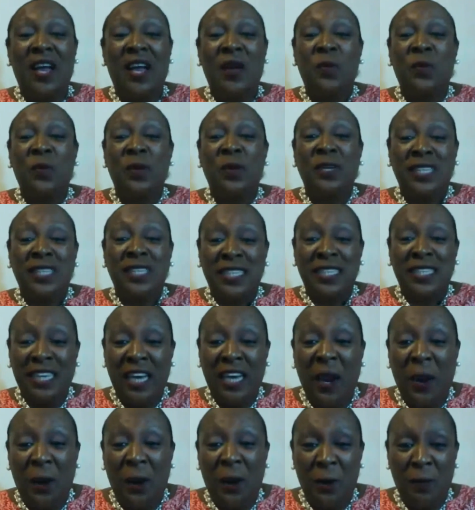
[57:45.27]
It was a
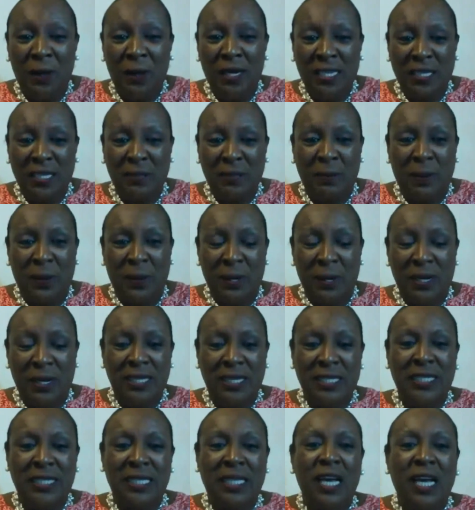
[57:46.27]
terrible
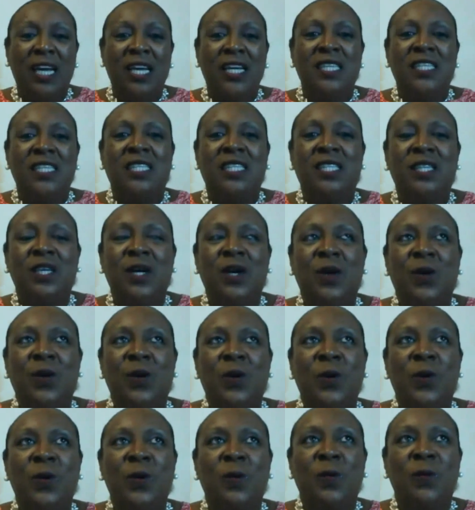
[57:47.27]
experience.
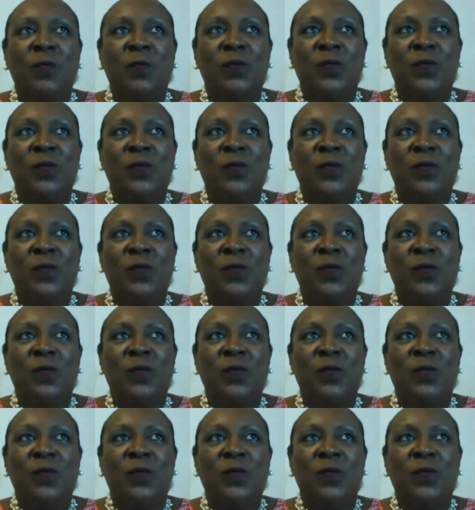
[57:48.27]
So